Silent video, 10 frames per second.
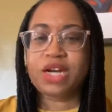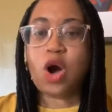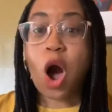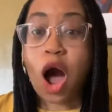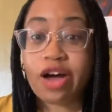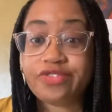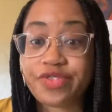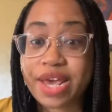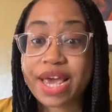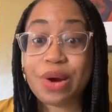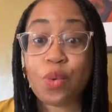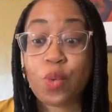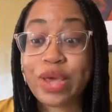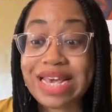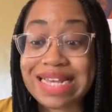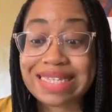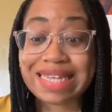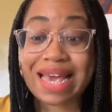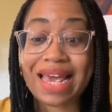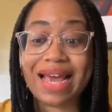coughing,
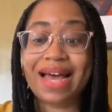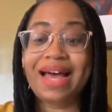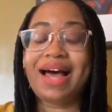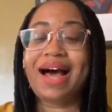wheezing,